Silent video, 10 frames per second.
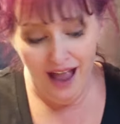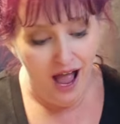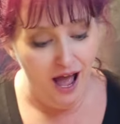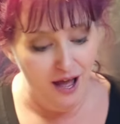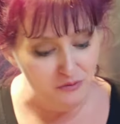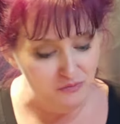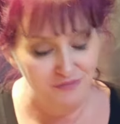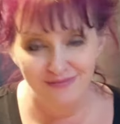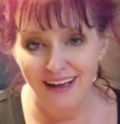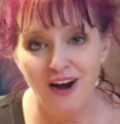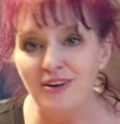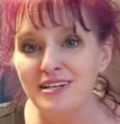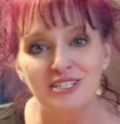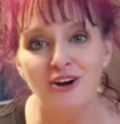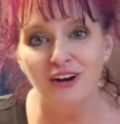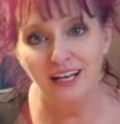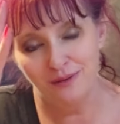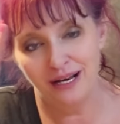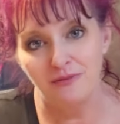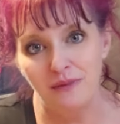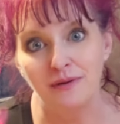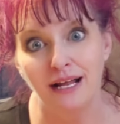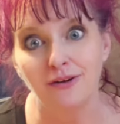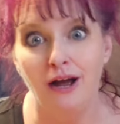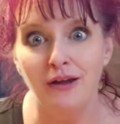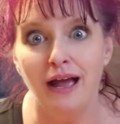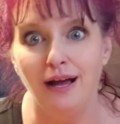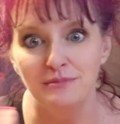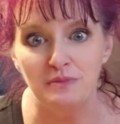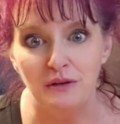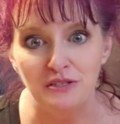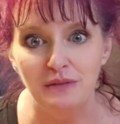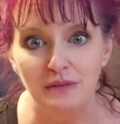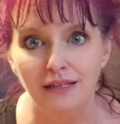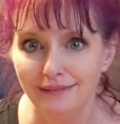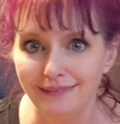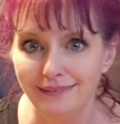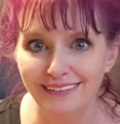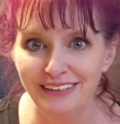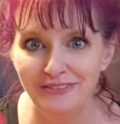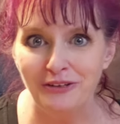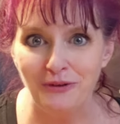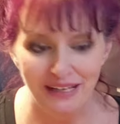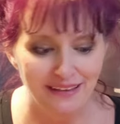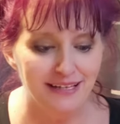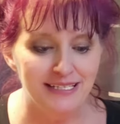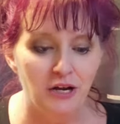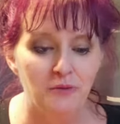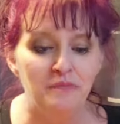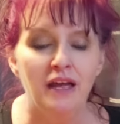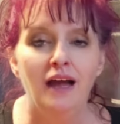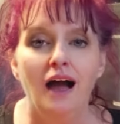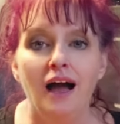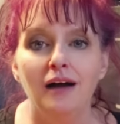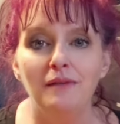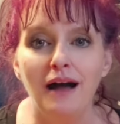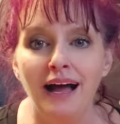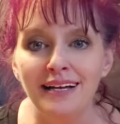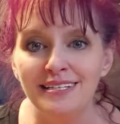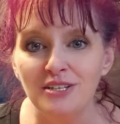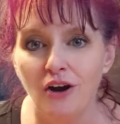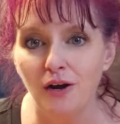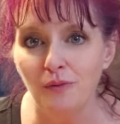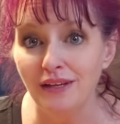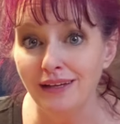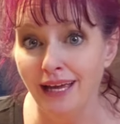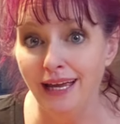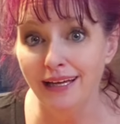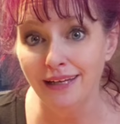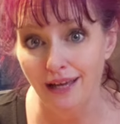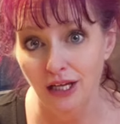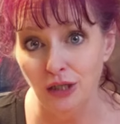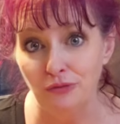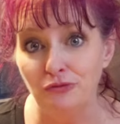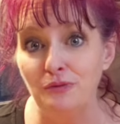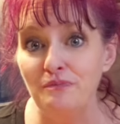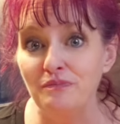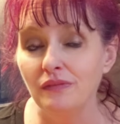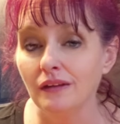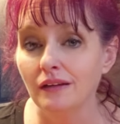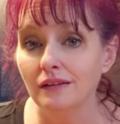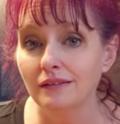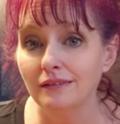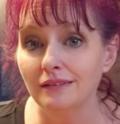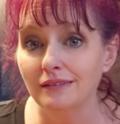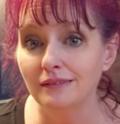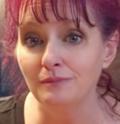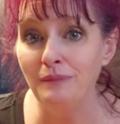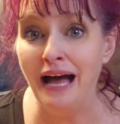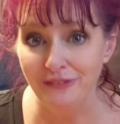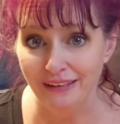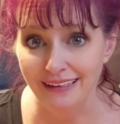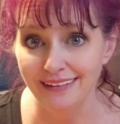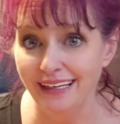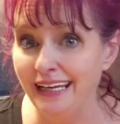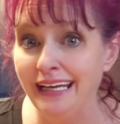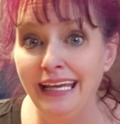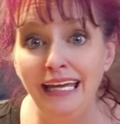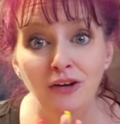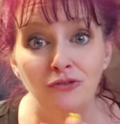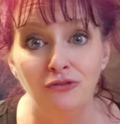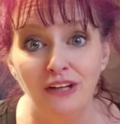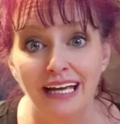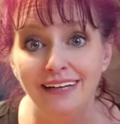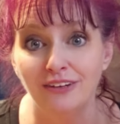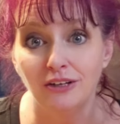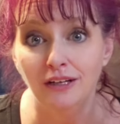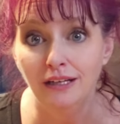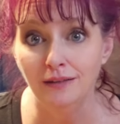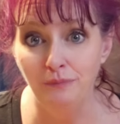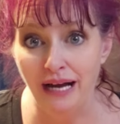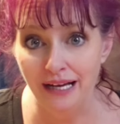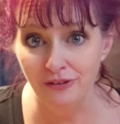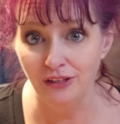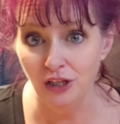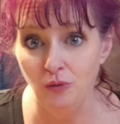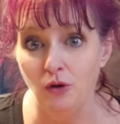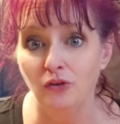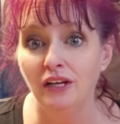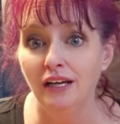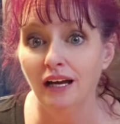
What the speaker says: I already started it when I remembered. Oh yeah, I'm supposed to be recording this. So I start with a can of pie filling, any flavor pie filling you want.